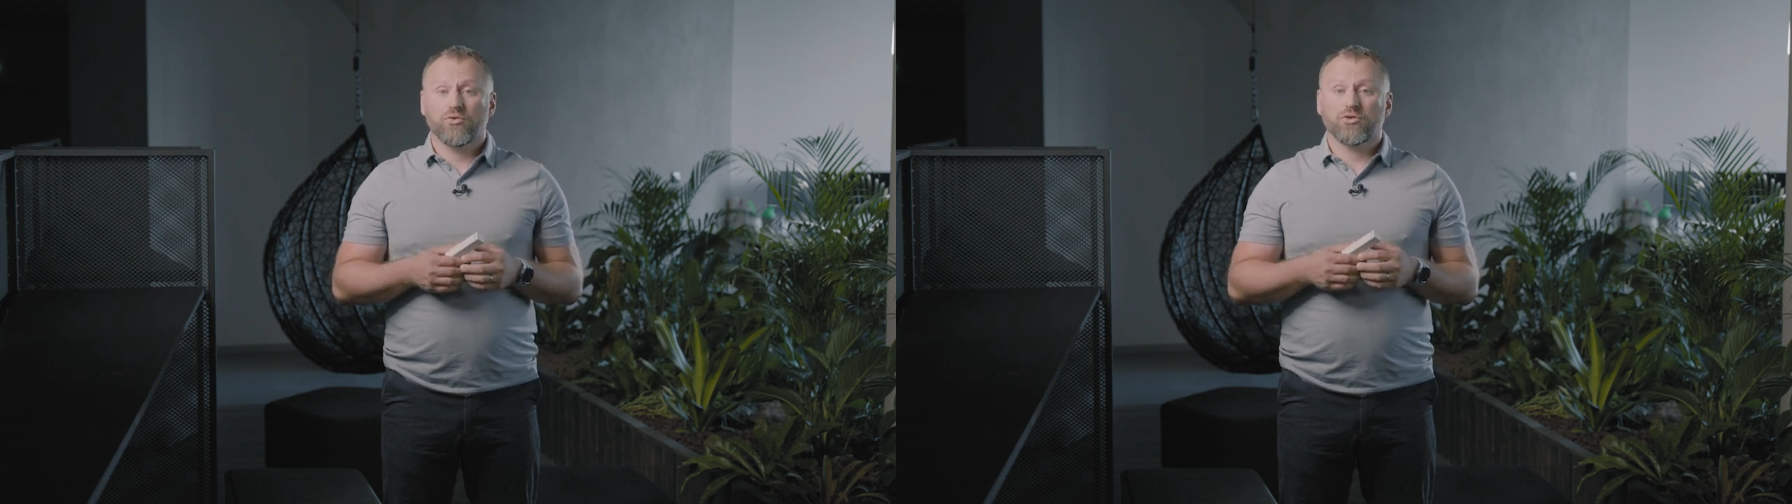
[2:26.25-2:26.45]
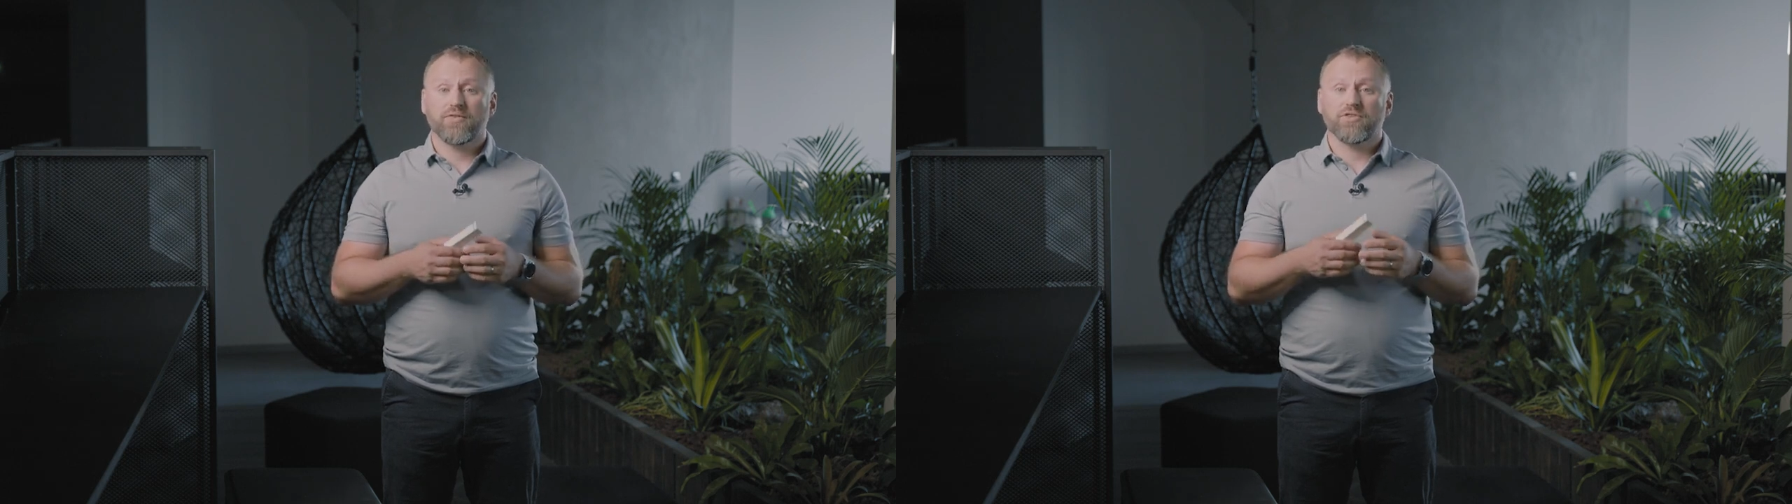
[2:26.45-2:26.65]

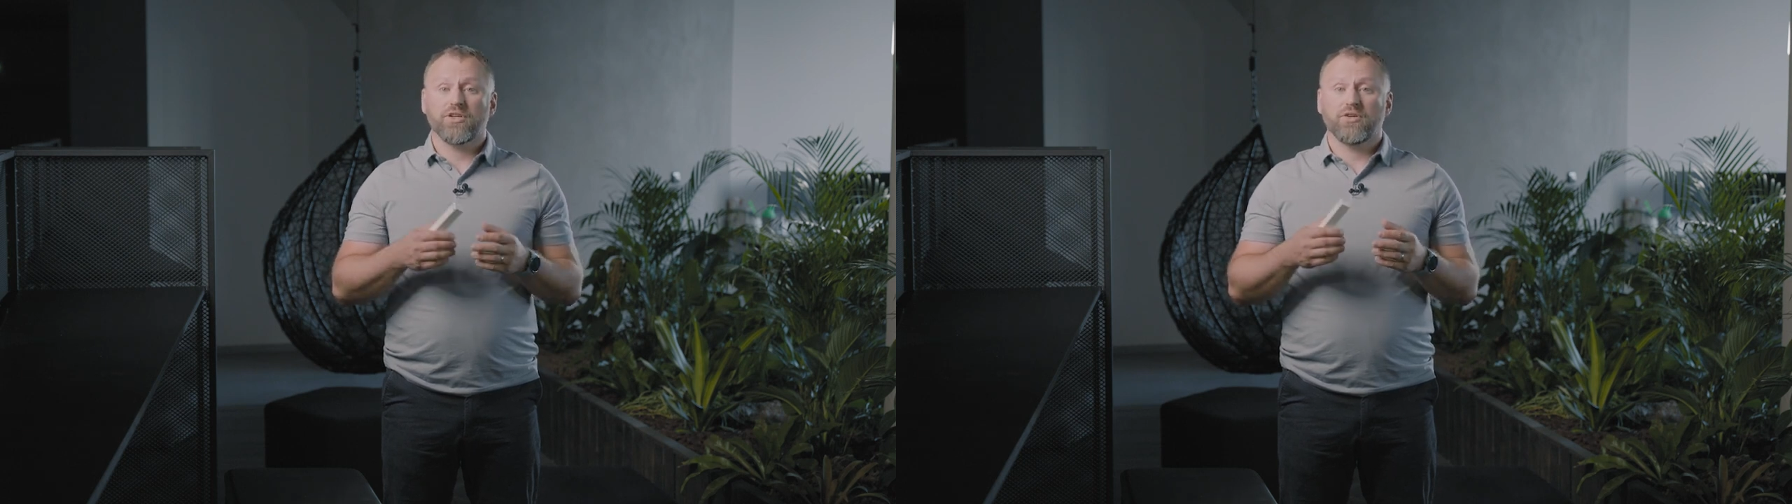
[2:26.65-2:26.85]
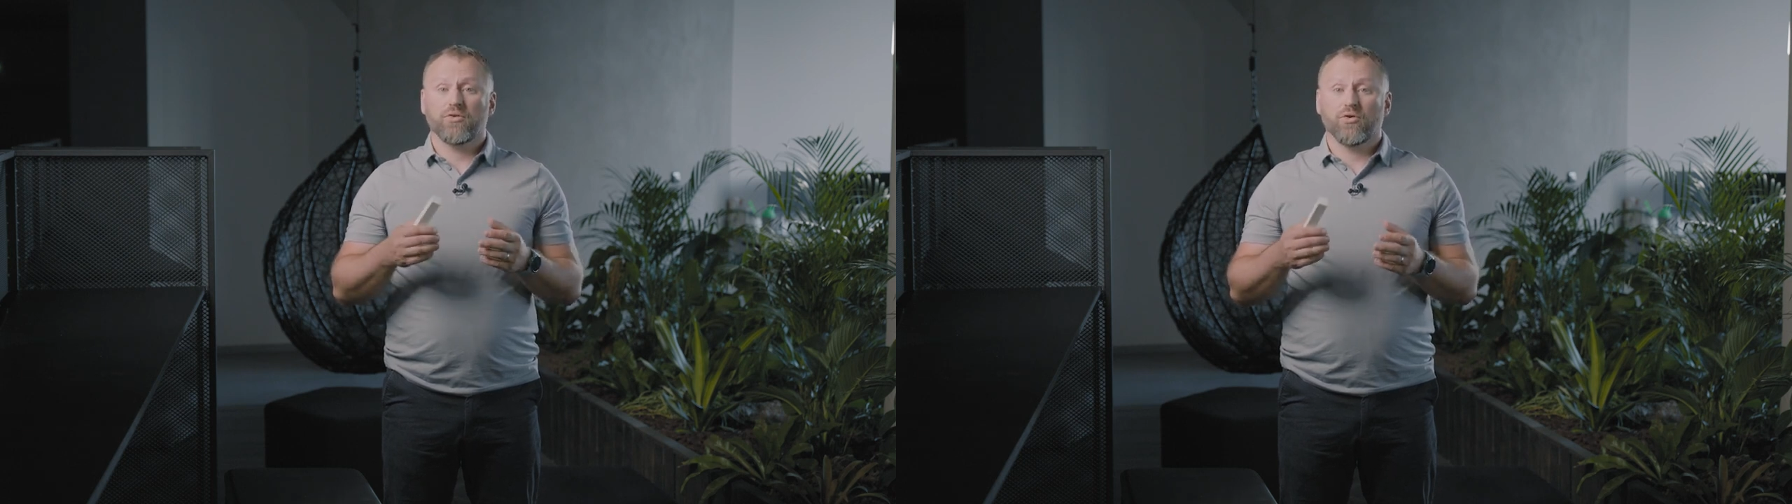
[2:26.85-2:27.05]
has not
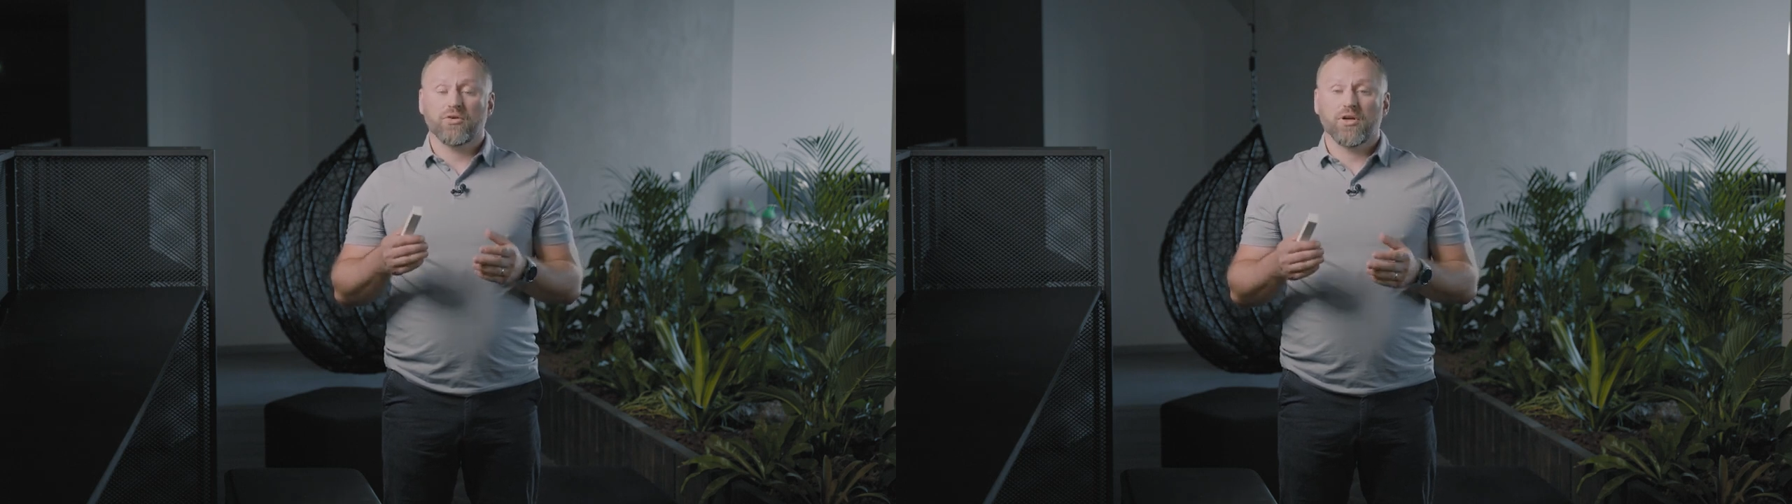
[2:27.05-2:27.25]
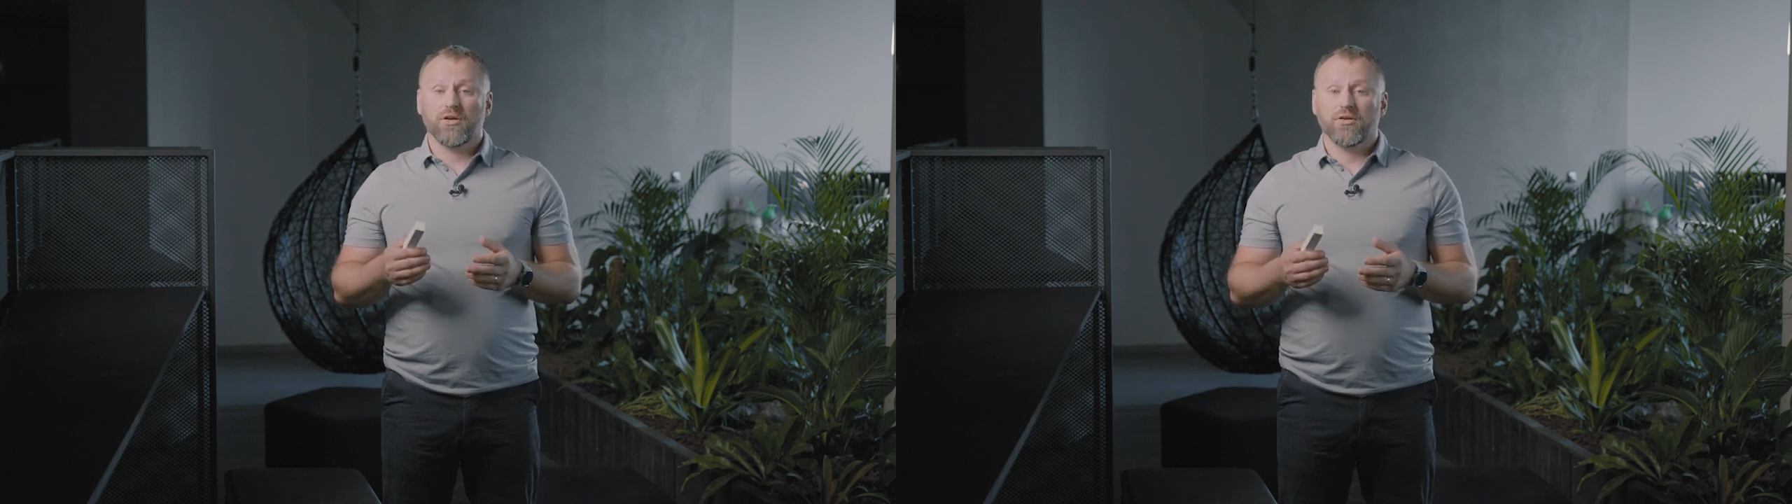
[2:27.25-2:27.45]
yet been
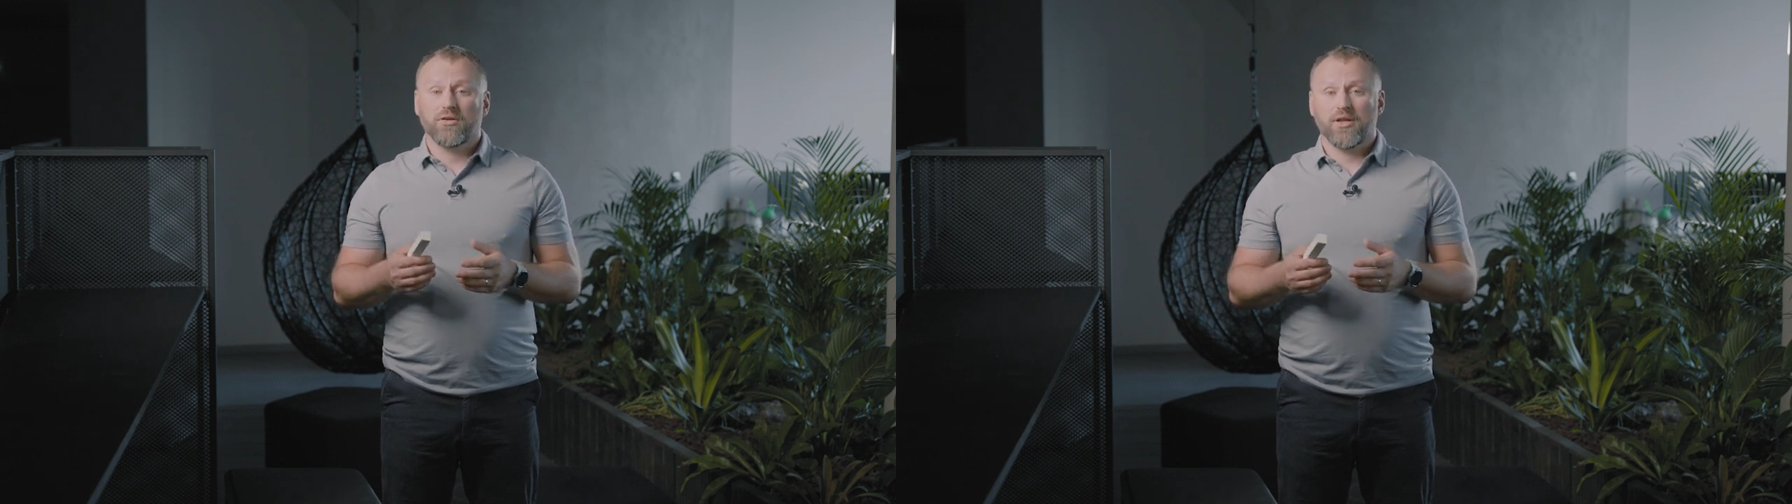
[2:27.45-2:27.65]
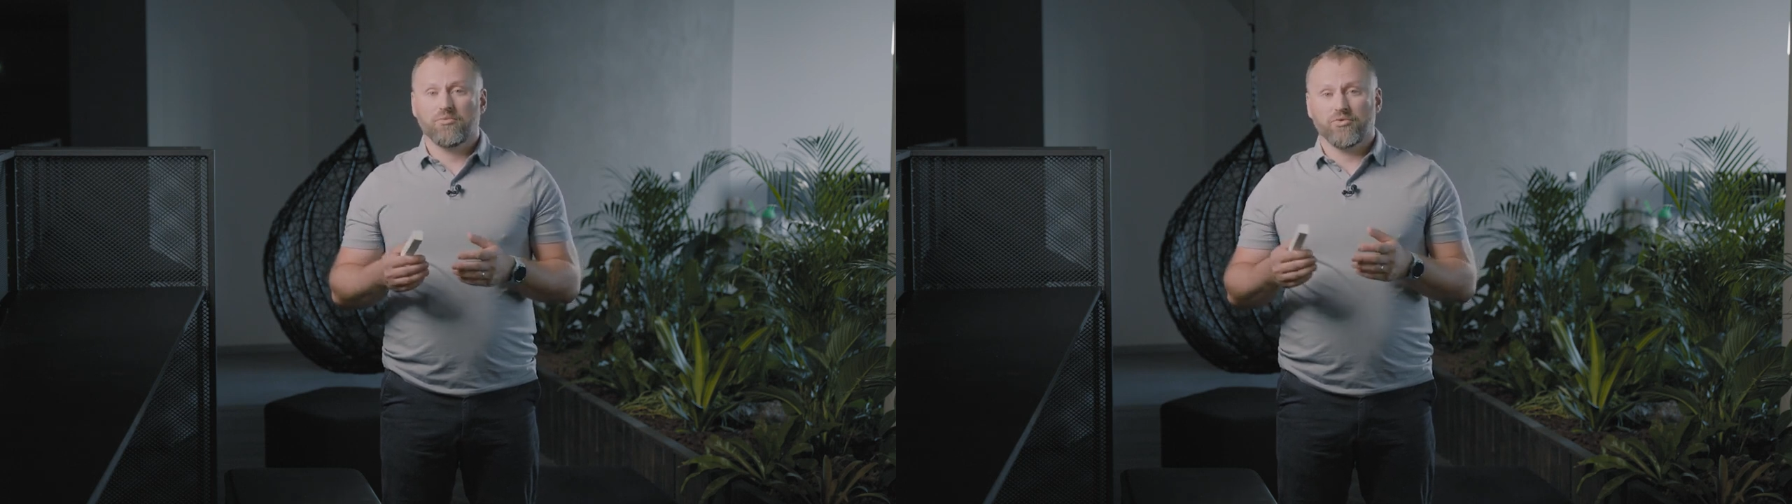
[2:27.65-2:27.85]
opened